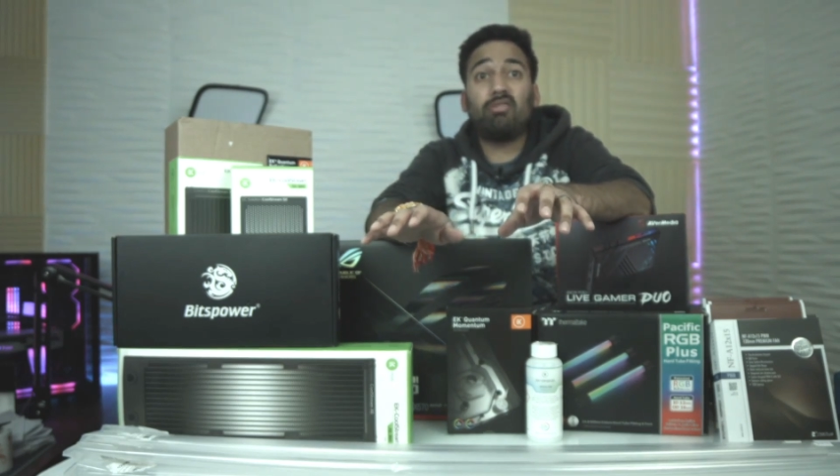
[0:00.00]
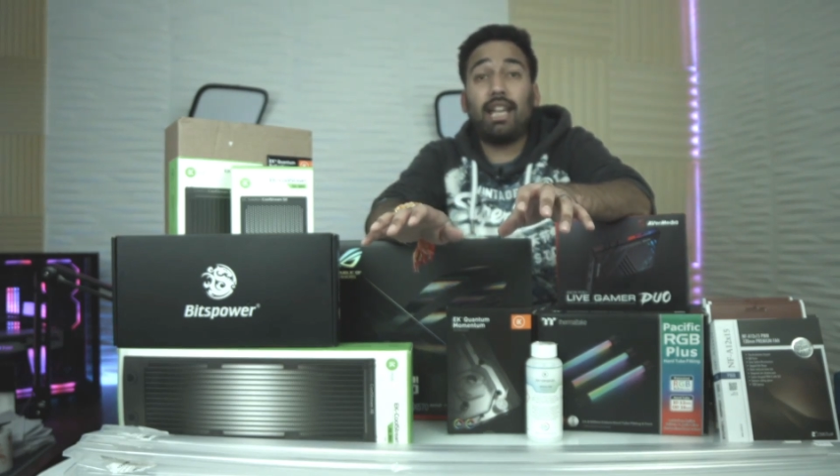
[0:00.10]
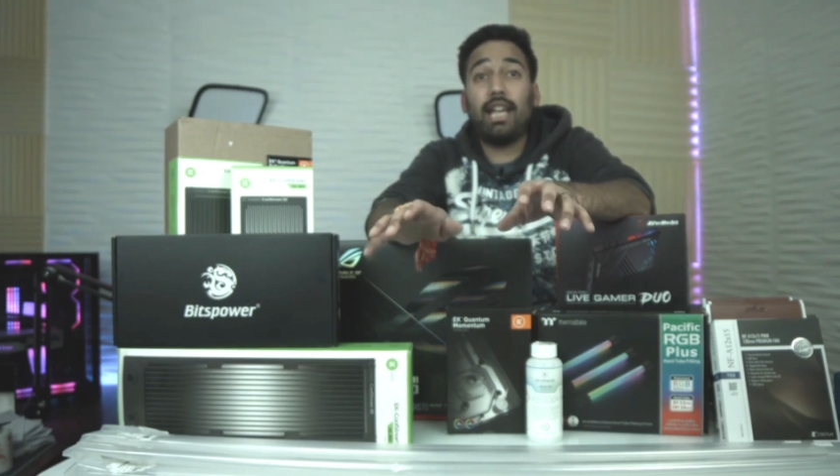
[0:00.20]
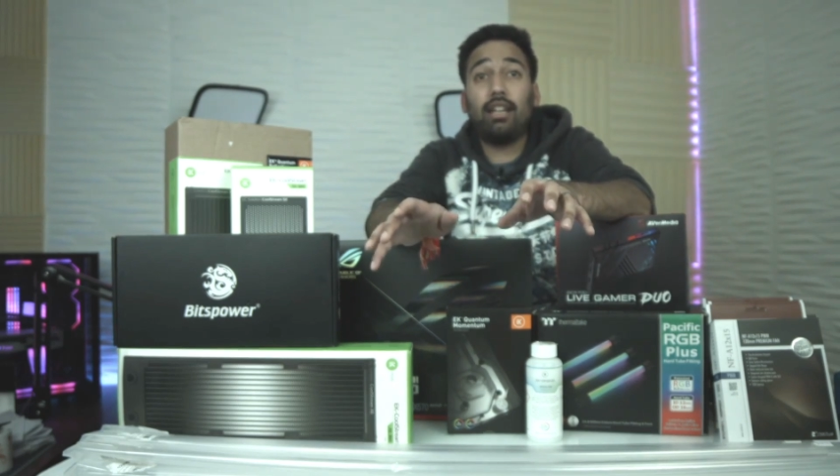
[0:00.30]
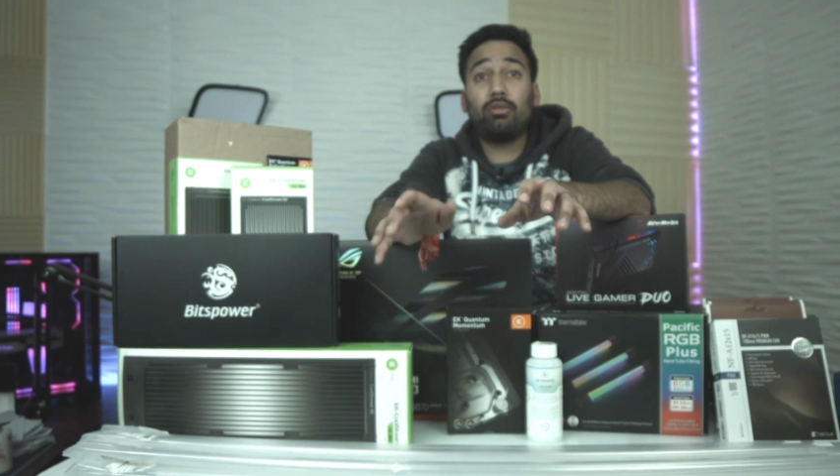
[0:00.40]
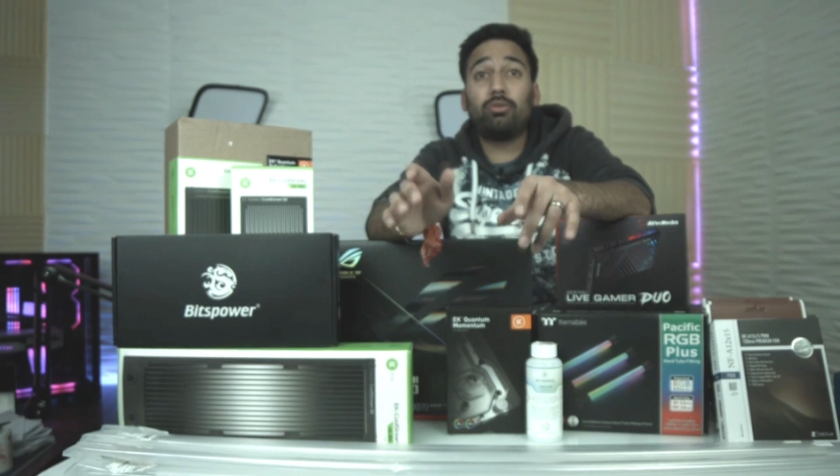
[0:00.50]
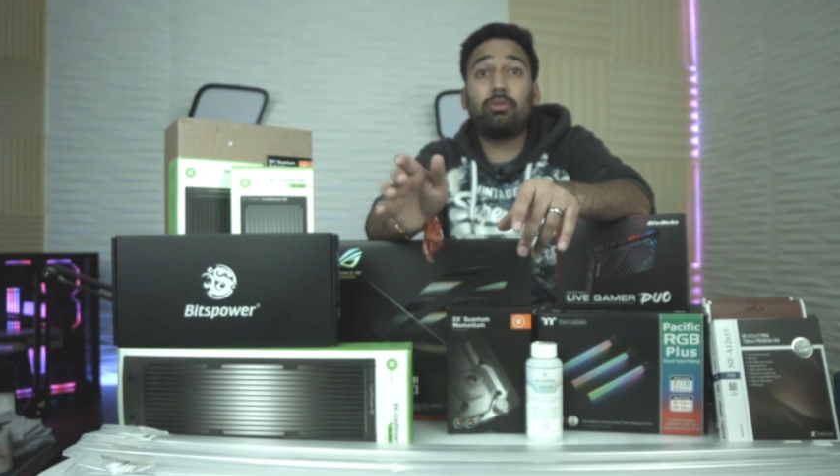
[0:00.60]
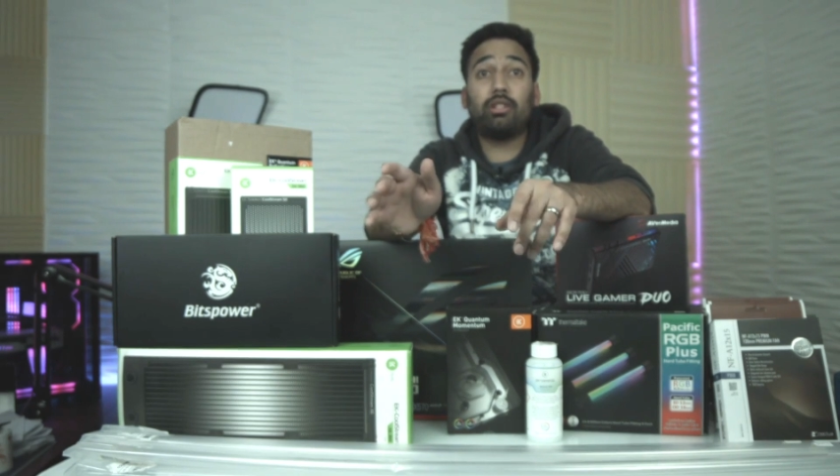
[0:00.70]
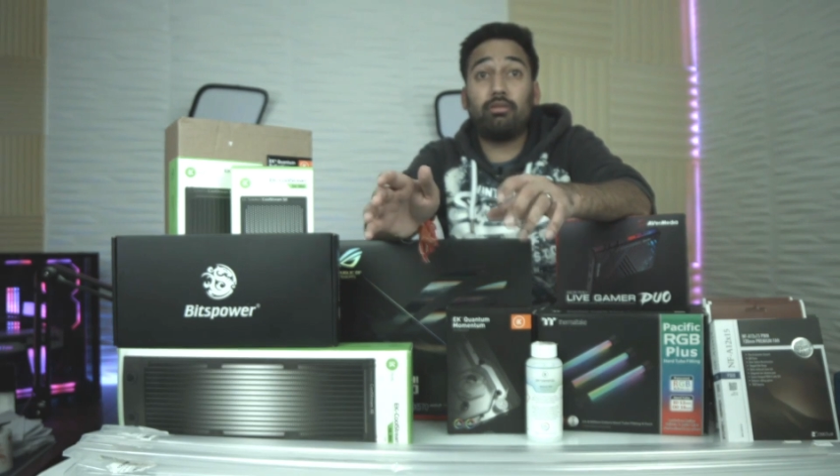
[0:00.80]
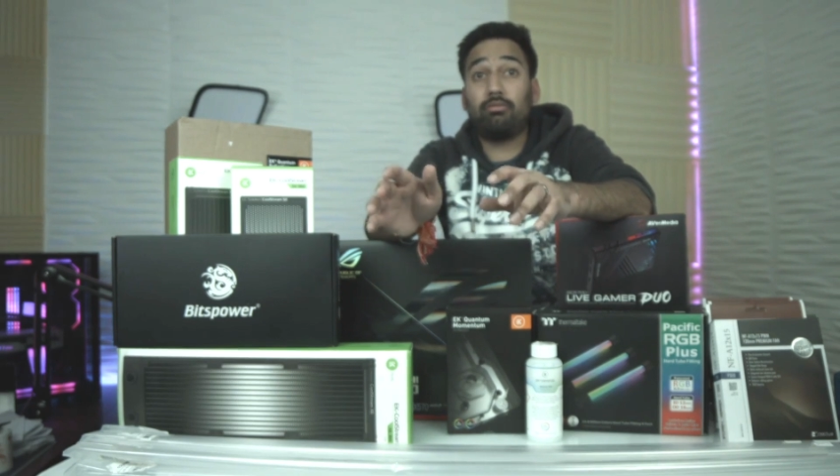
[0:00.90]
air-cooled
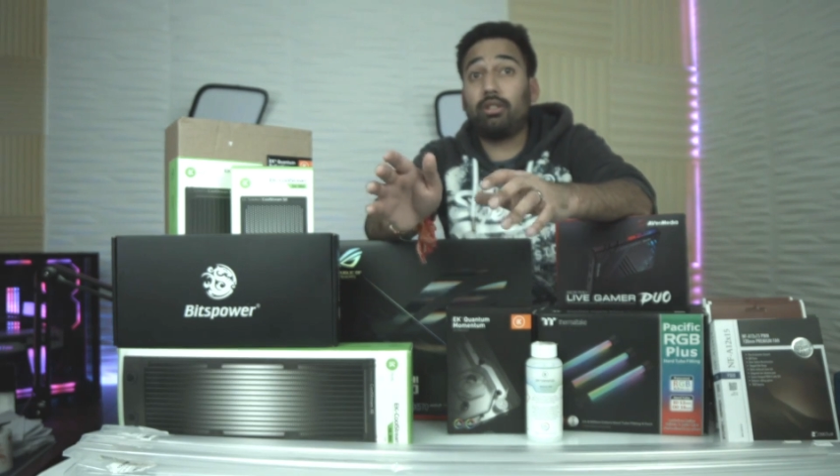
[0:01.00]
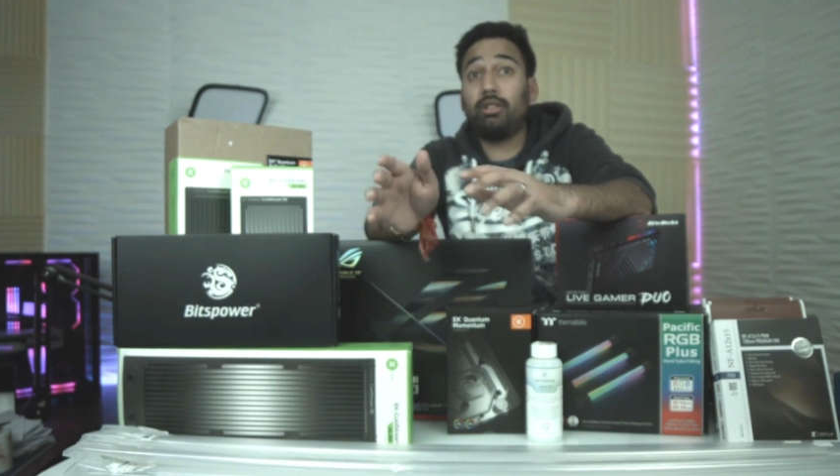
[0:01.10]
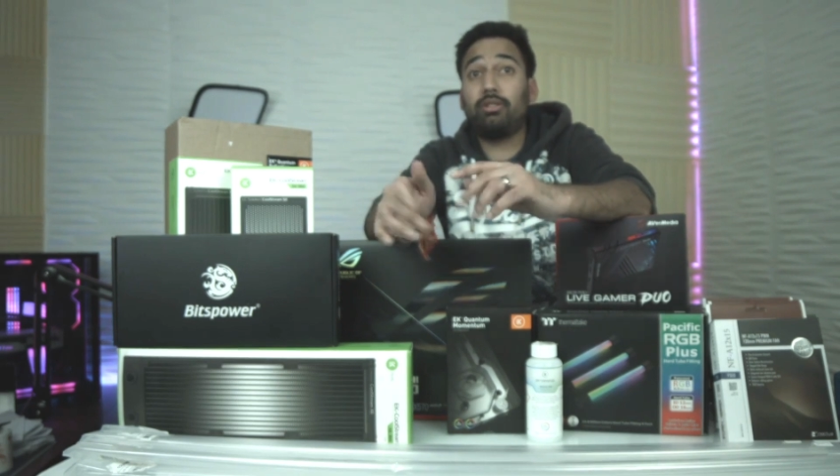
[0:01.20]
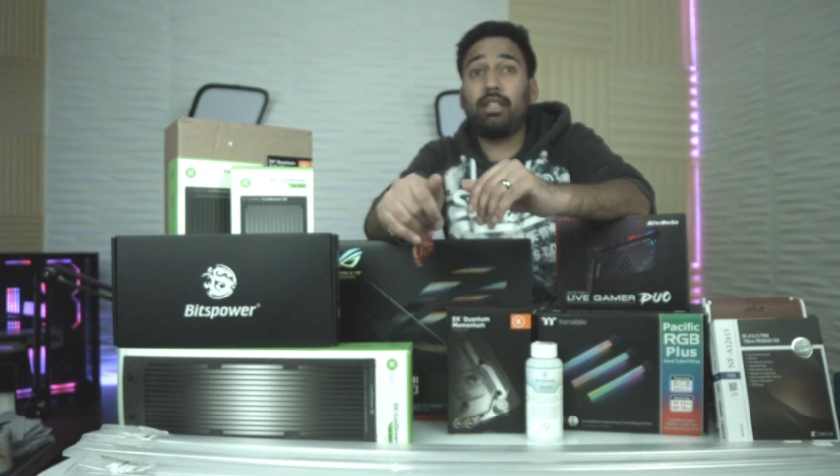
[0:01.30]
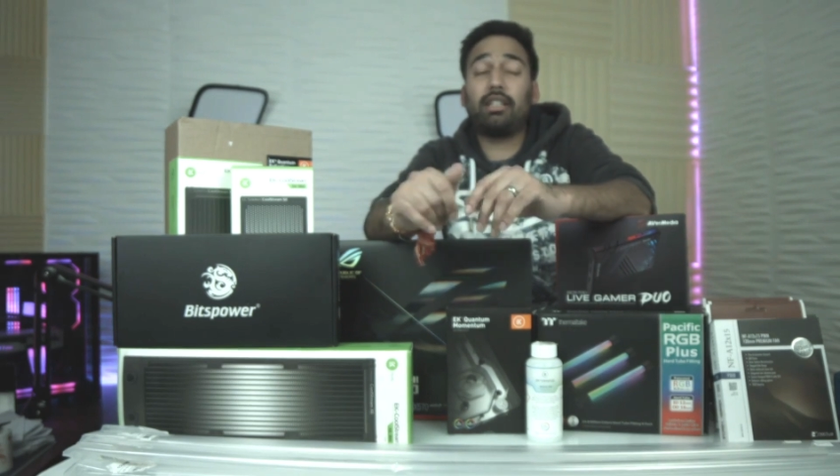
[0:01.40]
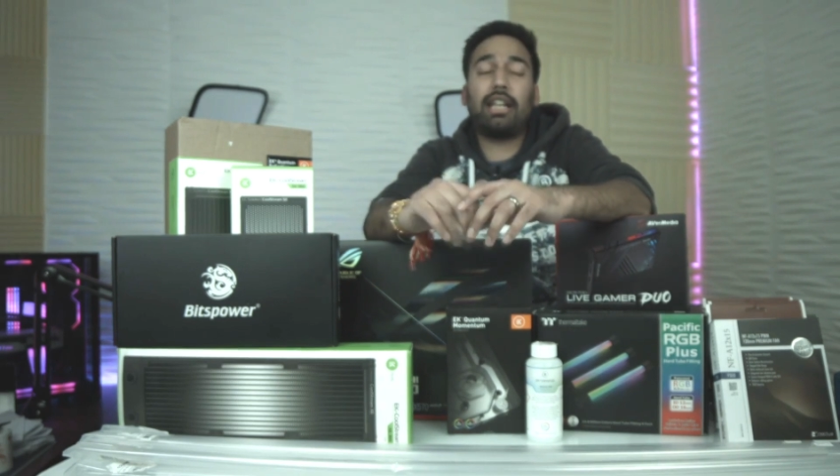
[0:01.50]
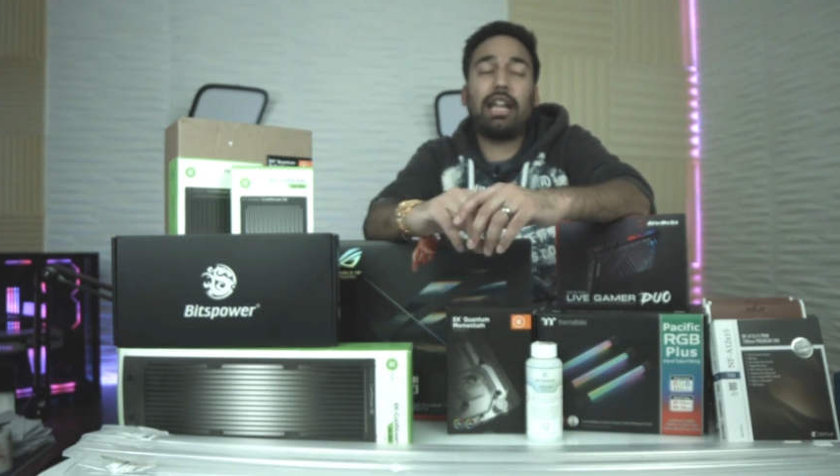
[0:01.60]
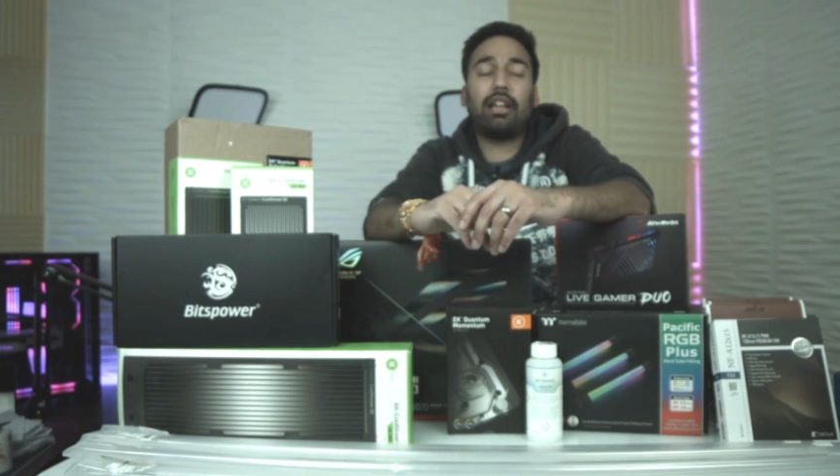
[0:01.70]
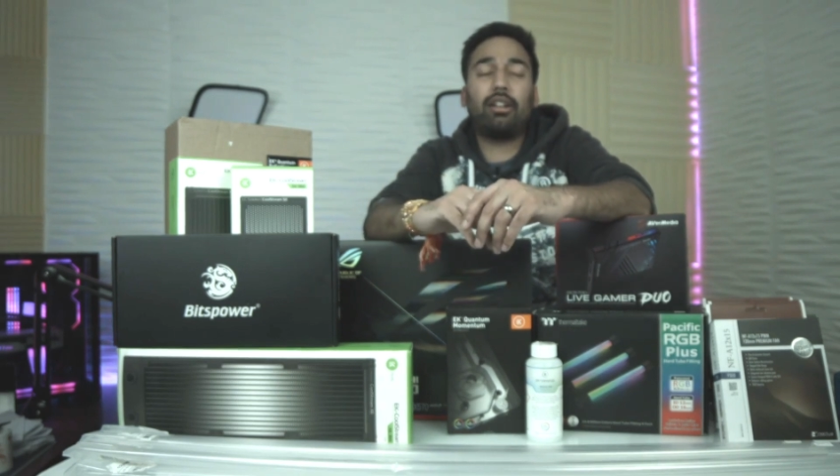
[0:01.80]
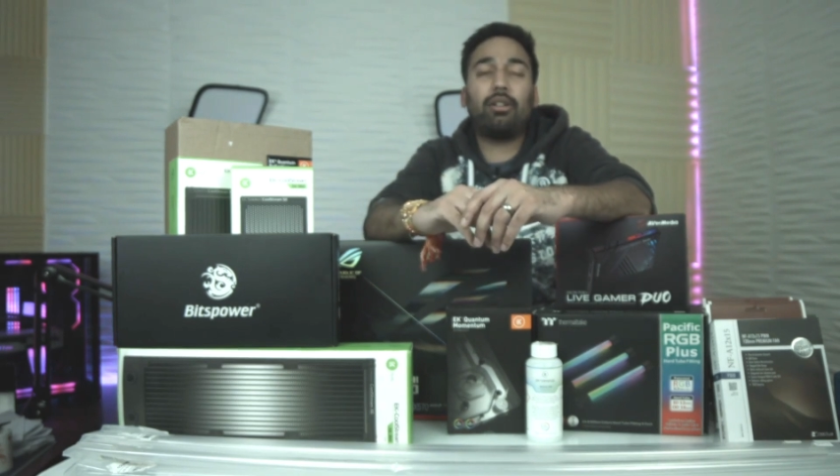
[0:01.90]
and using an
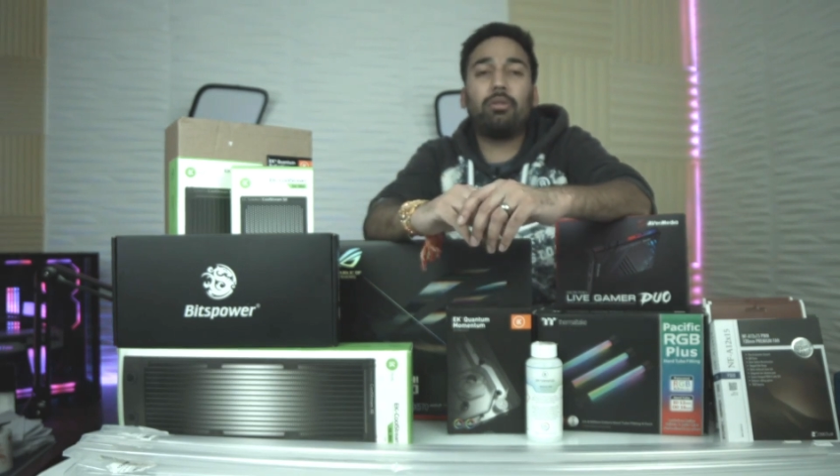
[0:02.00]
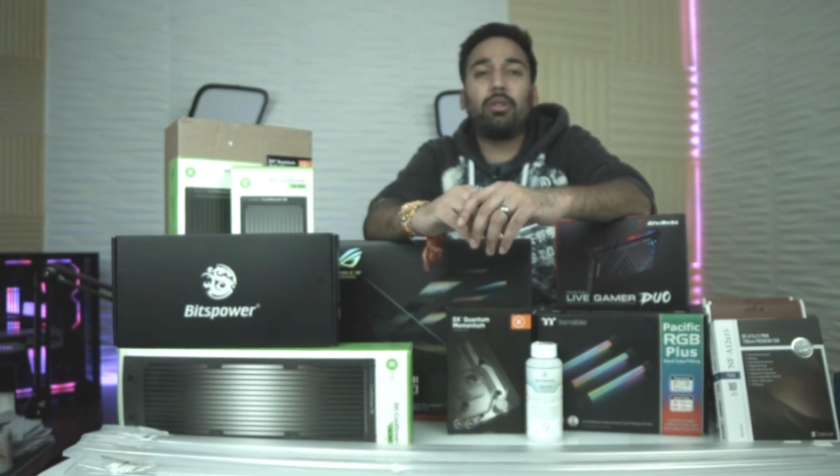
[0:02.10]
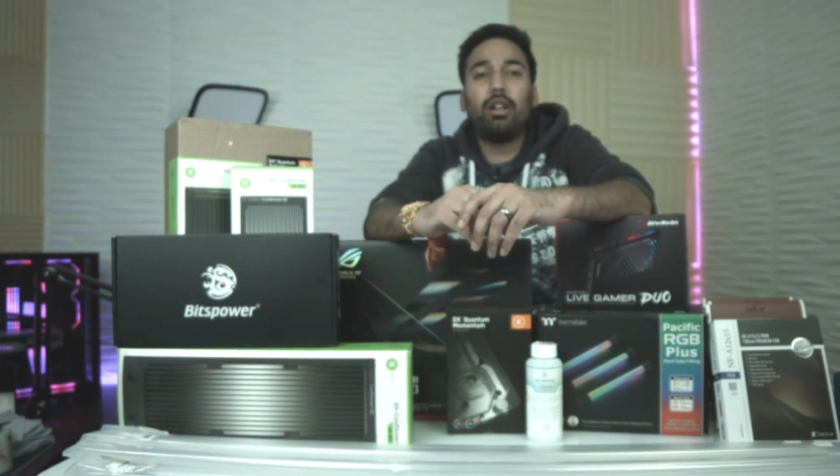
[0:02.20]
AIO,